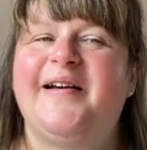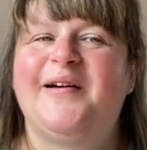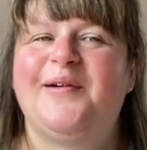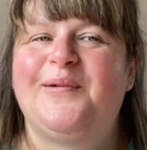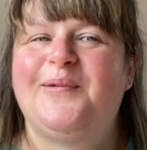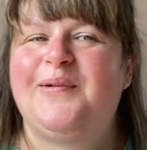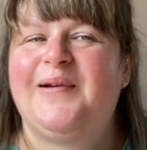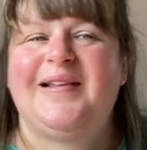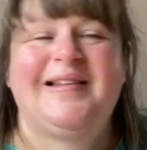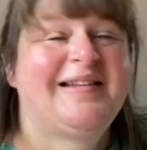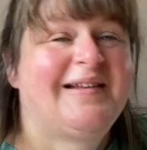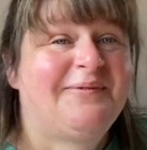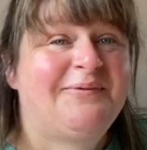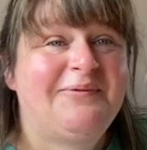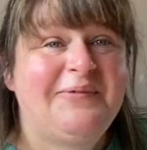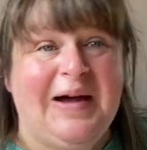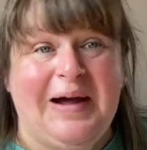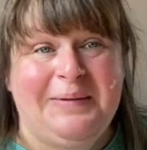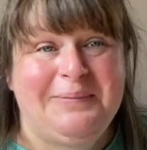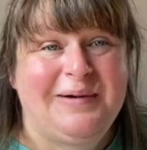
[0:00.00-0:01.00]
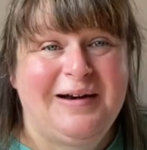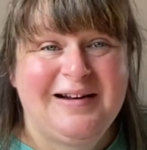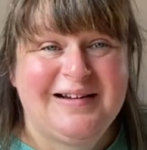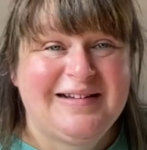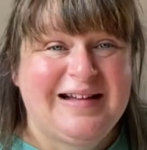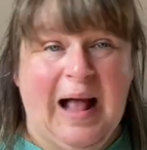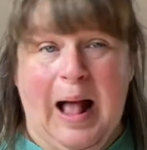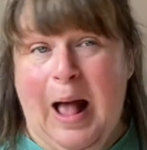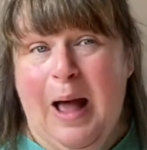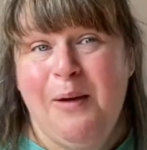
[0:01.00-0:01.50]
with some fabrics
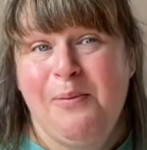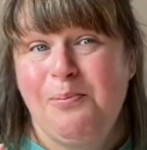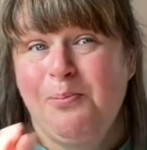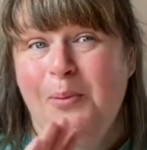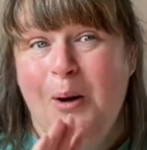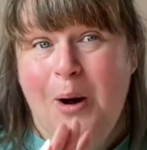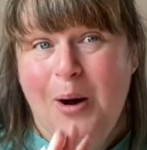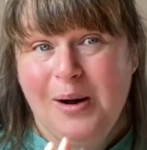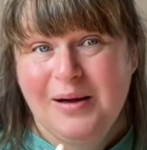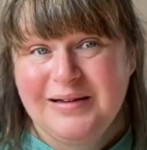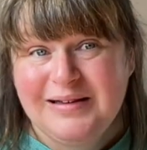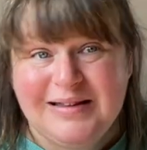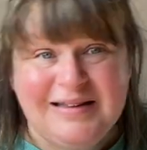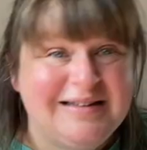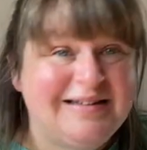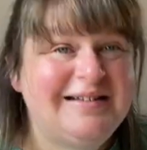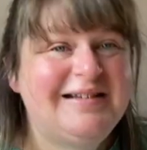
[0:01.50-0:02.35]
I bought.